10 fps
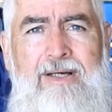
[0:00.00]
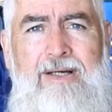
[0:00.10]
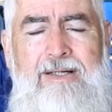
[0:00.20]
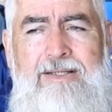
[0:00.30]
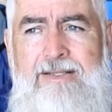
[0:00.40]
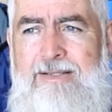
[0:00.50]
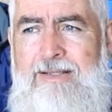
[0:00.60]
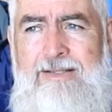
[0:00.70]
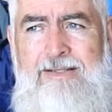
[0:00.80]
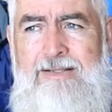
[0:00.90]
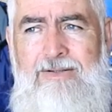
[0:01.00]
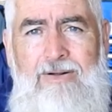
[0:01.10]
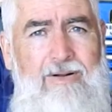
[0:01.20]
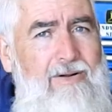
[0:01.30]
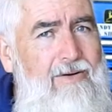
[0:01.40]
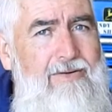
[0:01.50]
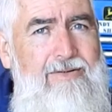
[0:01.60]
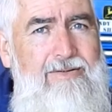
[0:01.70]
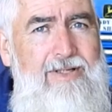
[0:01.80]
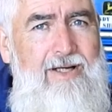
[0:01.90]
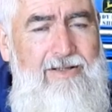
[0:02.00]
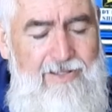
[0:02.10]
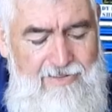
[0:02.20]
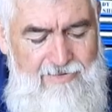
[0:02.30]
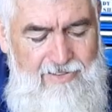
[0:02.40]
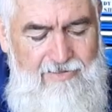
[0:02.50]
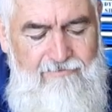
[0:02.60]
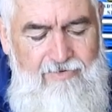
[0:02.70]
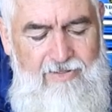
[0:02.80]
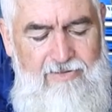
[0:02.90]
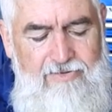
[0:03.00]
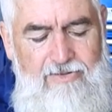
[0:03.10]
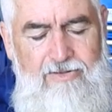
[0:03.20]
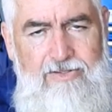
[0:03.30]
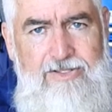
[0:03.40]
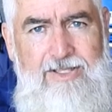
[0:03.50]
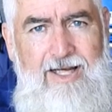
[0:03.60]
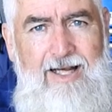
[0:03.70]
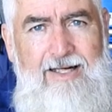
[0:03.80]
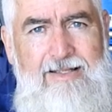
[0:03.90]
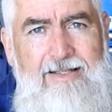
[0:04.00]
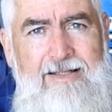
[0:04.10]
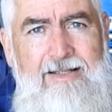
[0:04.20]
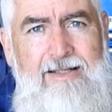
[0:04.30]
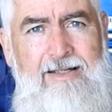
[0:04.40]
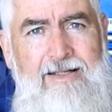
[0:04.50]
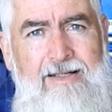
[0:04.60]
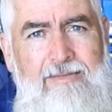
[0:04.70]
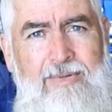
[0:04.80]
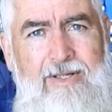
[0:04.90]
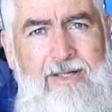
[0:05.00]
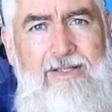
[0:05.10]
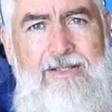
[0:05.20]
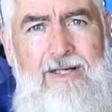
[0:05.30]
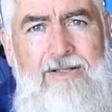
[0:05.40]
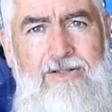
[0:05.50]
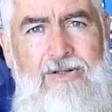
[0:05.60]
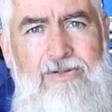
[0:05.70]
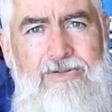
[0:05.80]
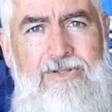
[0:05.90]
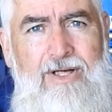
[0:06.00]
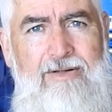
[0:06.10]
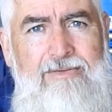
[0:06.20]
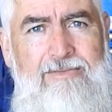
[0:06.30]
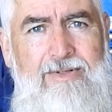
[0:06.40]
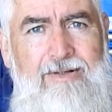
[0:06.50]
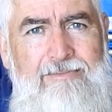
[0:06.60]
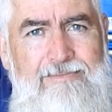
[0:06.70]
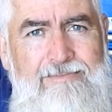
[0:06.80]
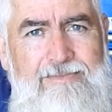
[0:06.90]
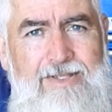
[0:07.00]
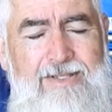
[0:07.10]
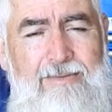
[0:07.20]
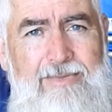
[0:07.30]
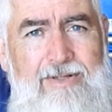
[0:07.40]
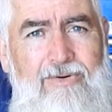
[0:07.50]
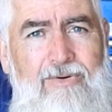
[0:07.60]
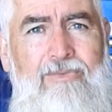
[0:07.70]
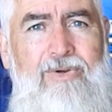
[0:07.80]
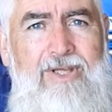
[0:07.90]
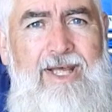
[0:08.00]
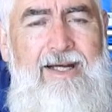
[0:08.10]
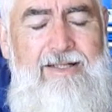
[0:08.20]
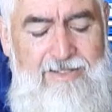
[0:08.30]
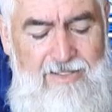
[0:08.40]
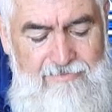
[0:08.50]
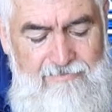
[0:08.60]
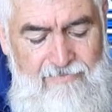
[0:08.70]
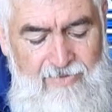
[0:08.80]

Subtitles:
and it's not a lot. You know, you can feel the knurl start, but then it just goes loose. So there's something wrong with that. So